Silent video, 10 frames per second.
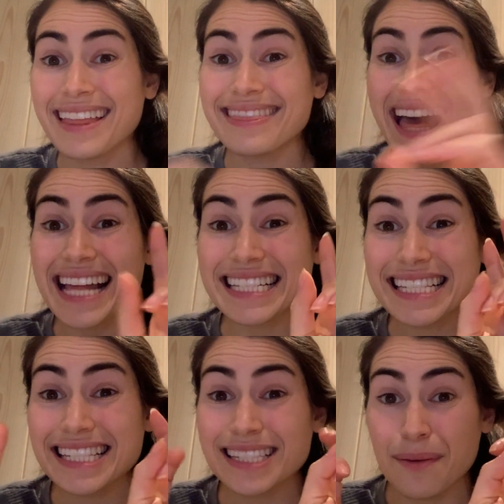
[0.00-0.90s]
That
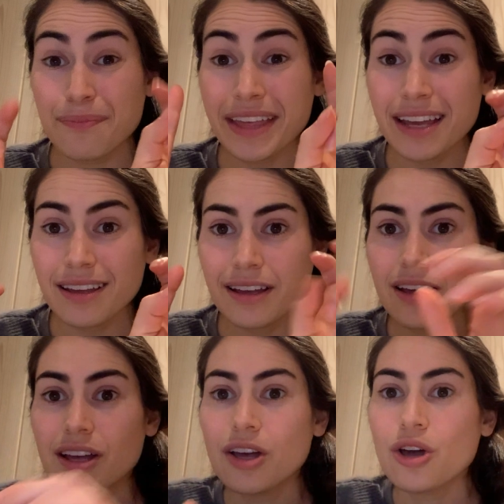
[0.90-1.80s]
something
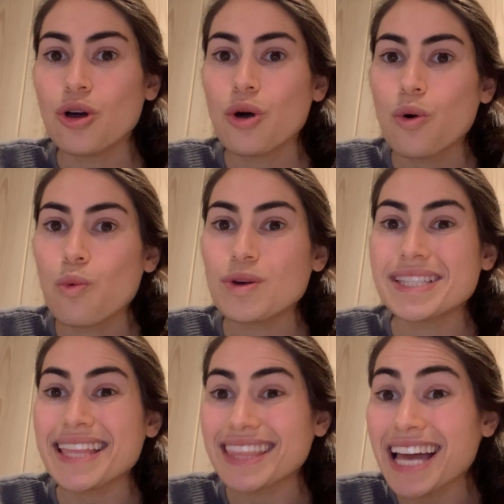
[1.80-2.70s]
was
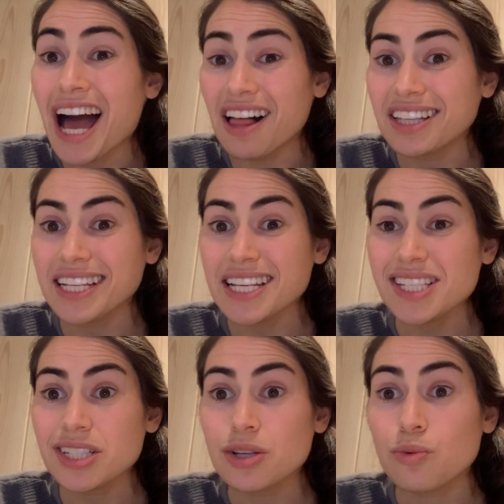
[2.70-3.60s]
that the colonies